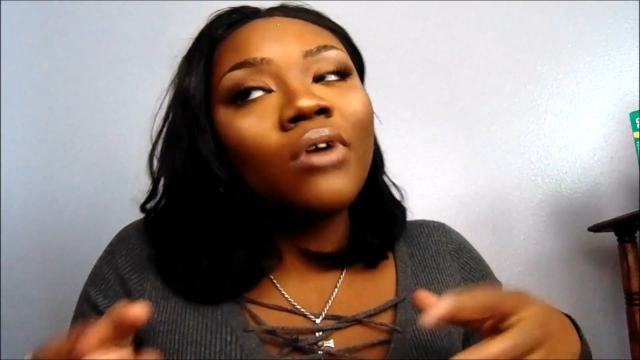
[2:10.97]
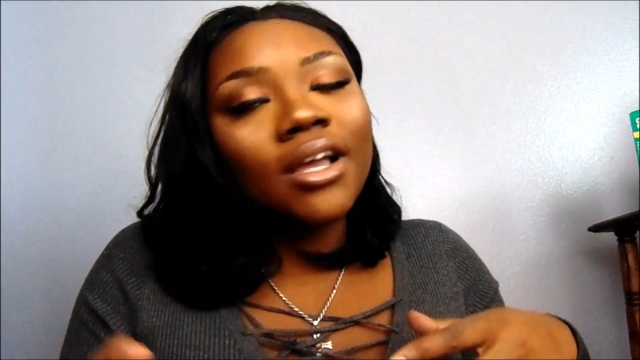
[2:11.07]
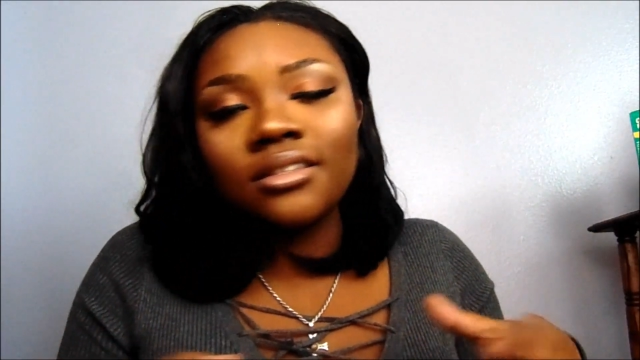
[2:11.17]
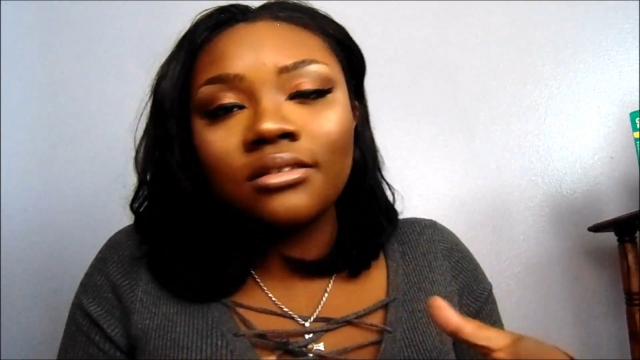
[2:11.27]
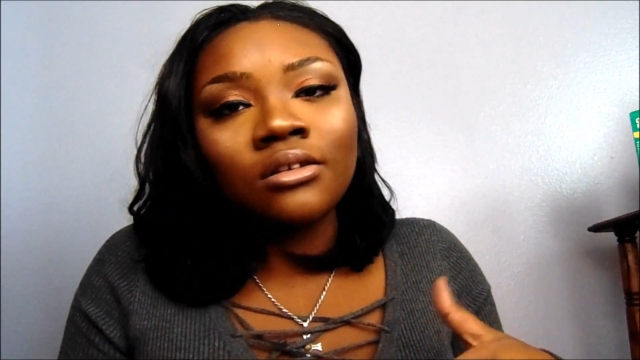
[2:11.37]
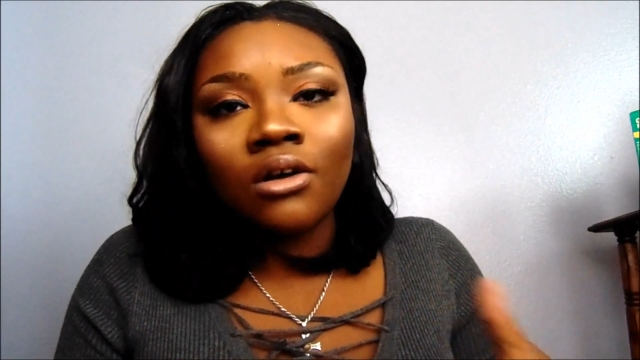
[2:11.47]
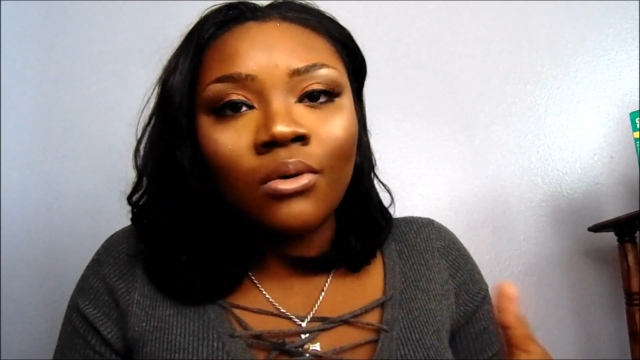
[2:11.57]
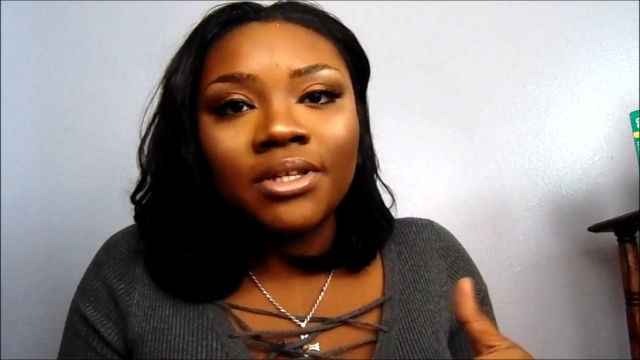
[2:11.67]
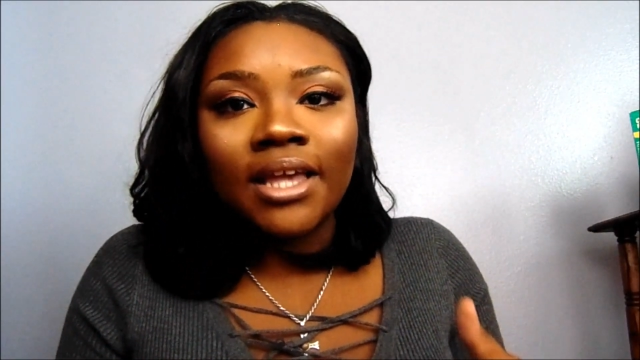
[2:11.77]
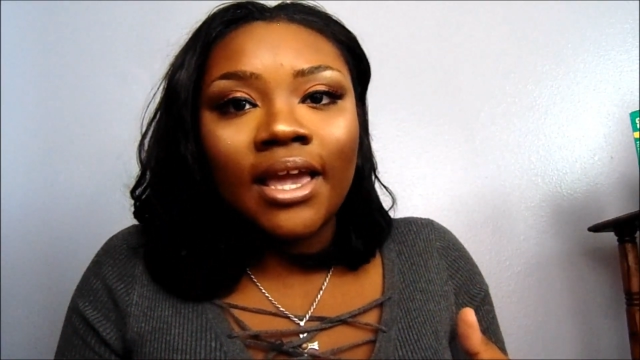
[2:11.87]
price doesn't
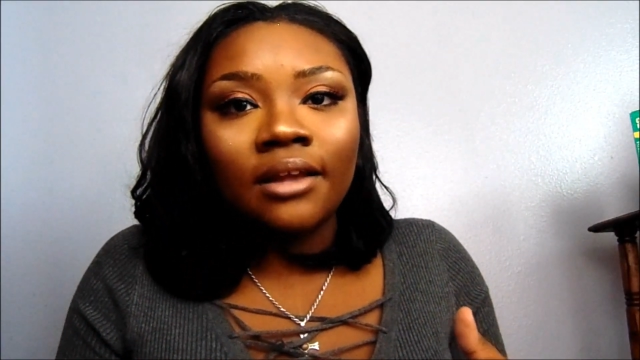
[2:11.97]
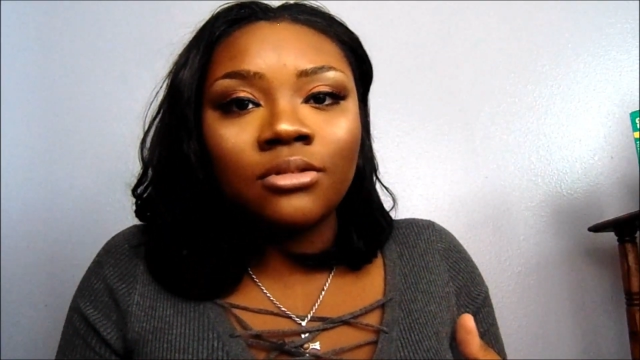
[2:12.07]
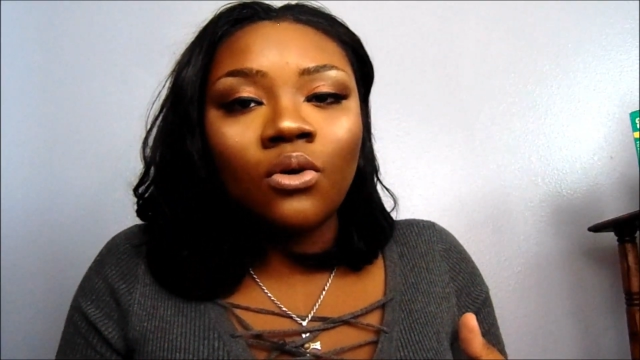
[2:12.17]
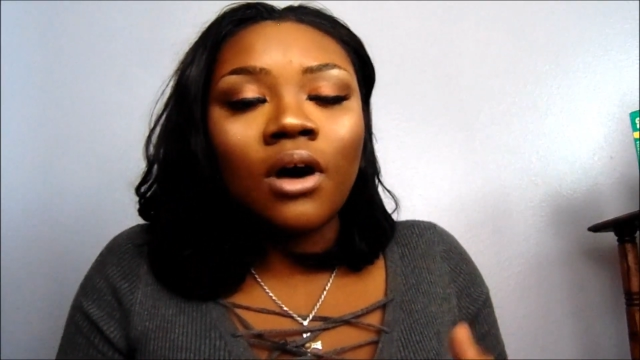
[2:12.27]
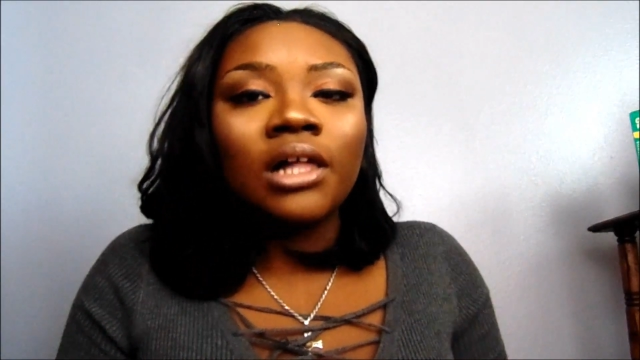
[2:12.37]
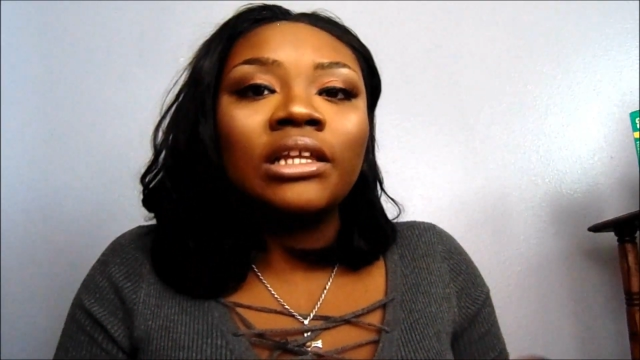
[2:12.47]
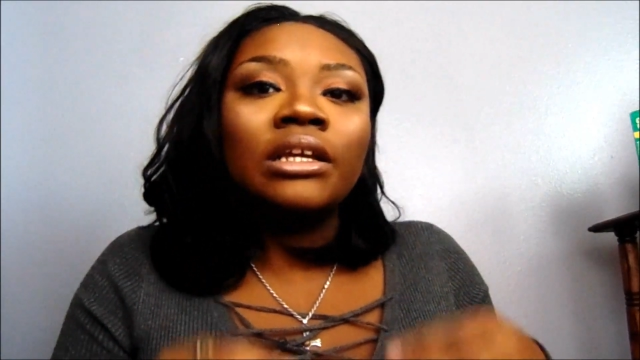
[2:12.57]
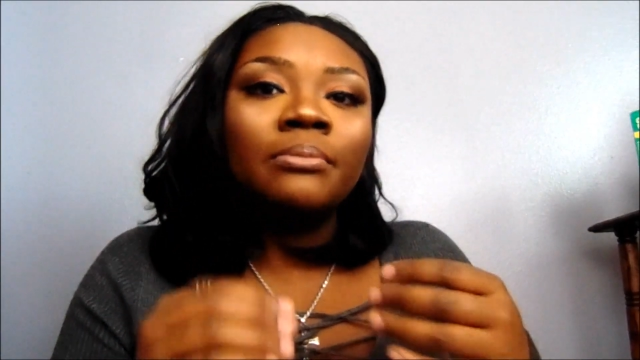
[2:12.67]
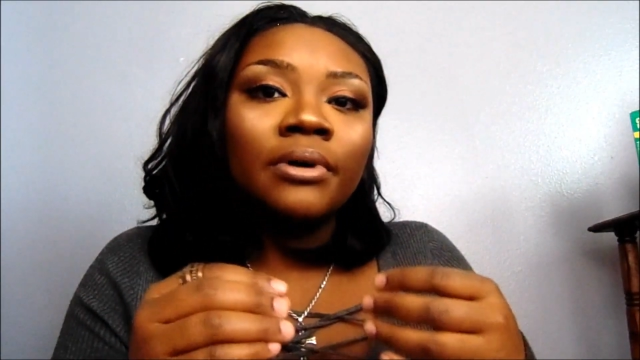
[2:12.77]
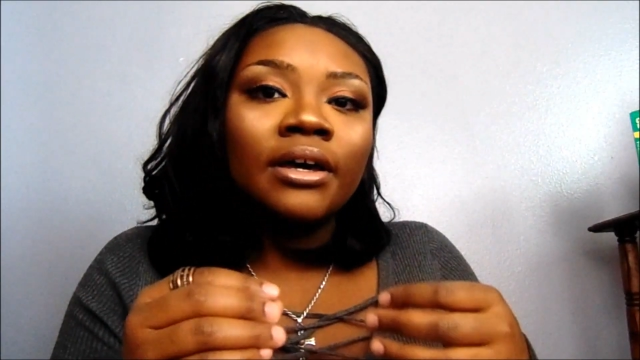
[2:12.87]
always add up to
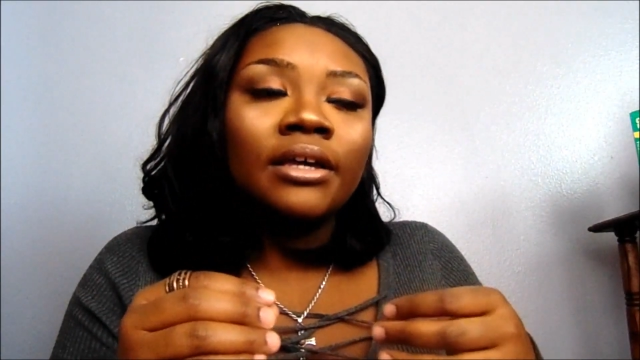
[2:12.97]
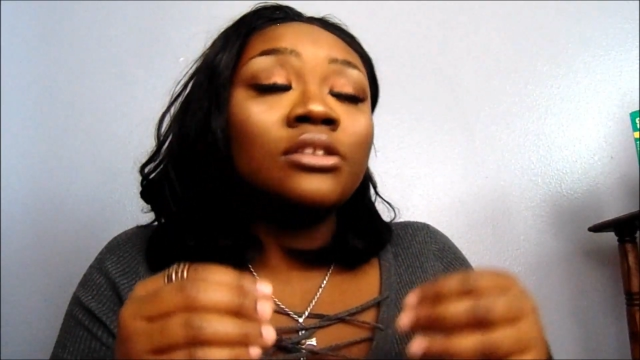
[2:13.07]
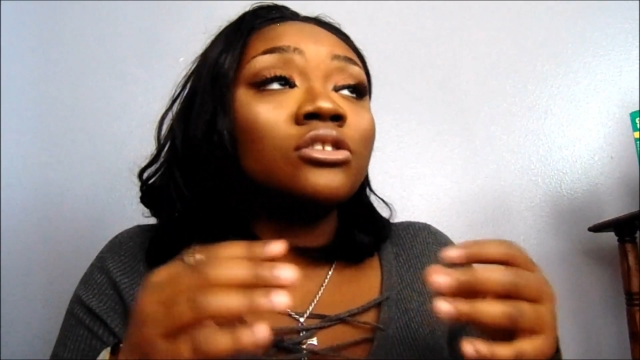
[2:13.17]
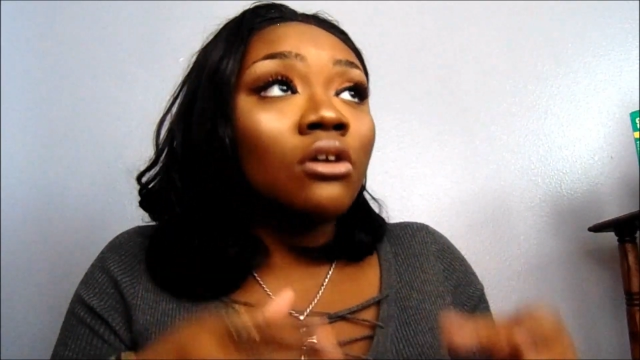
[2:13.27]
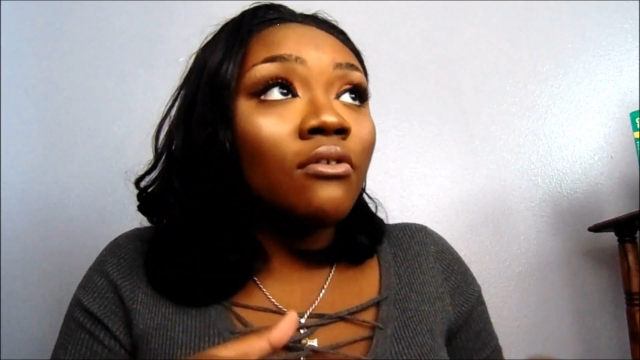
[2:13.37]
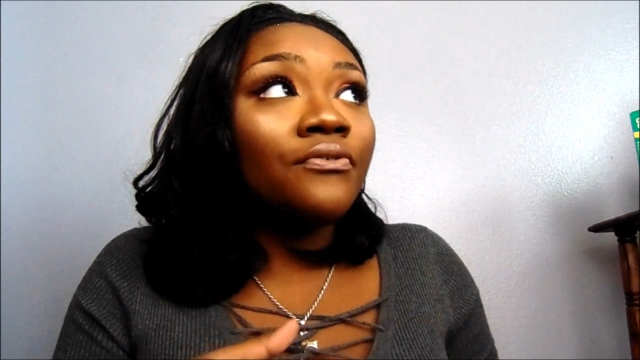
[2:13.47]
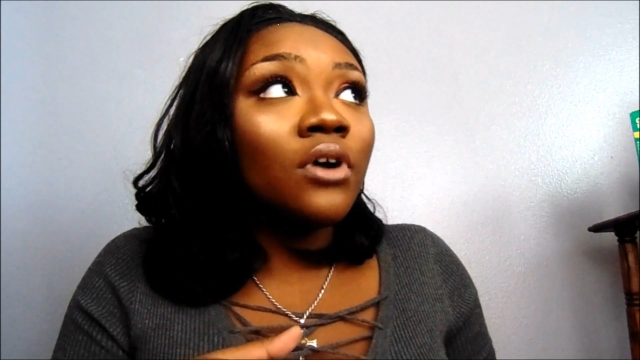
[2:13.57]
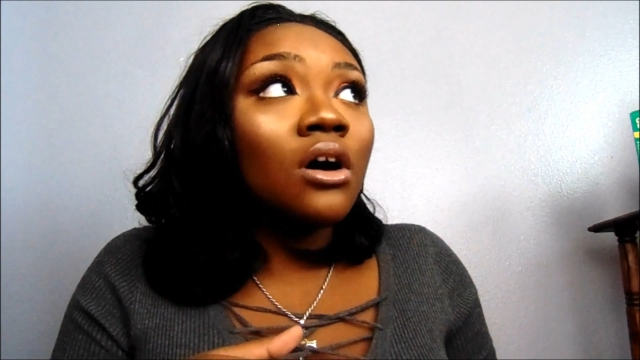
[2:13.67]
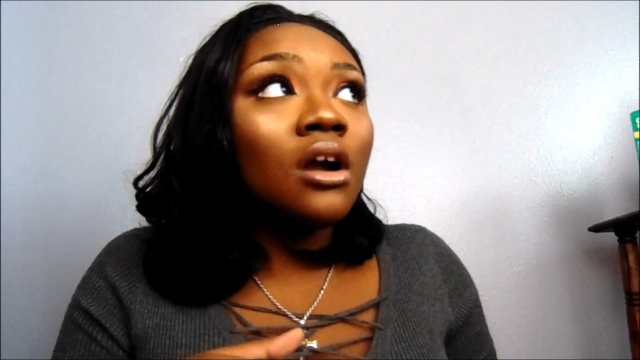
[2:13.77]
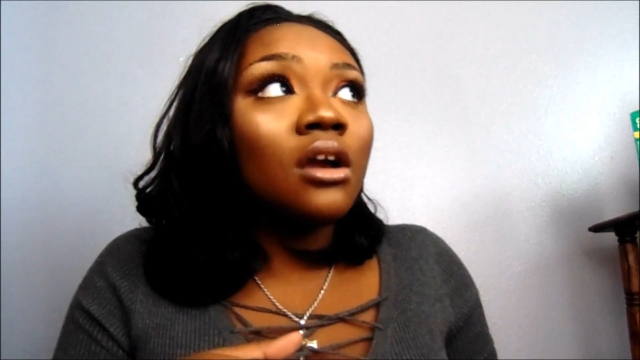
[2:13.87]
quality, but so
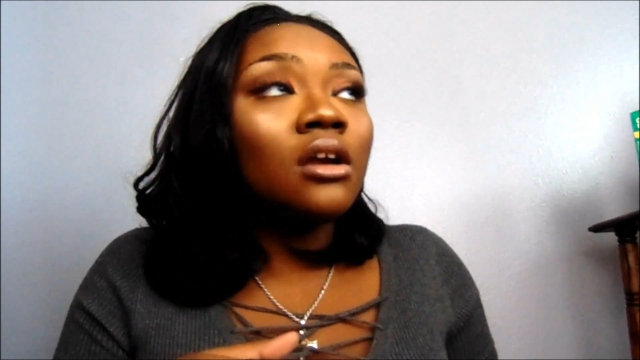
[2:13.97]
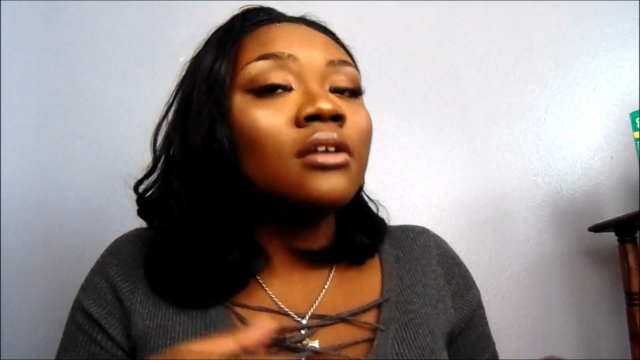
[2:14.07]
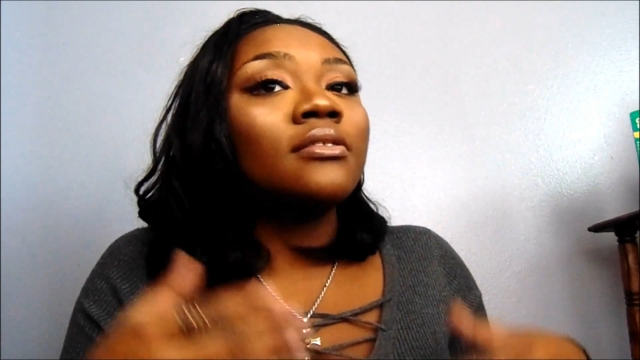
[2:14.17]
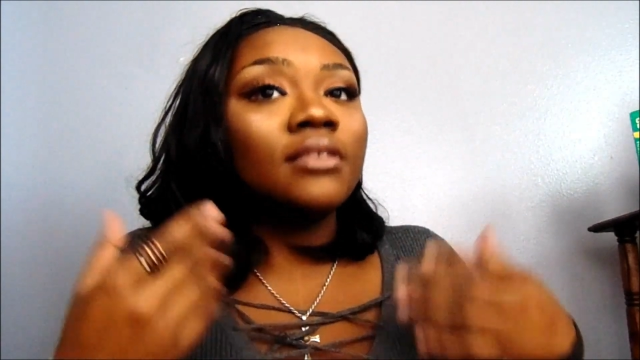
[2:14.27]
far,